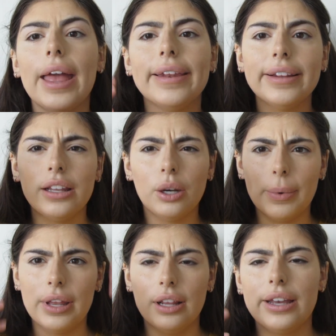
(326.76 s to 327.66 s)
And a little
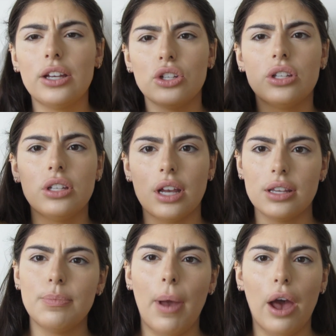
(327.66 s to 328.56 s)
bit like just
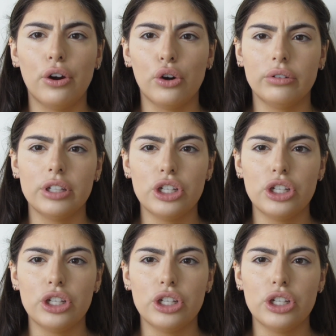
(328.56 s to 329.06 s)
dust powder over the